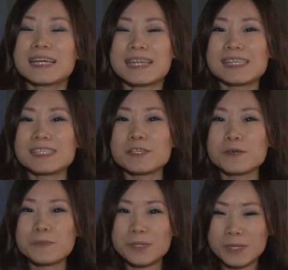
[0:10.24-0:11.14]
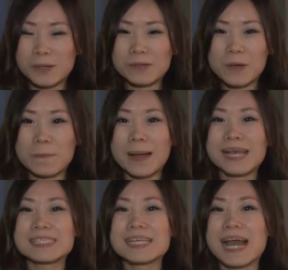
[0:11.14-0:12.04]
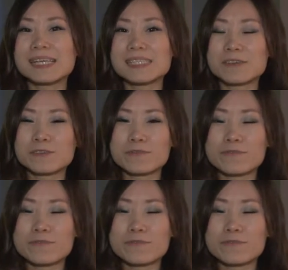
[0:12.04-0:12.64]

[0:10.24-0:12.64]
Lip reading: This new model combines Casio's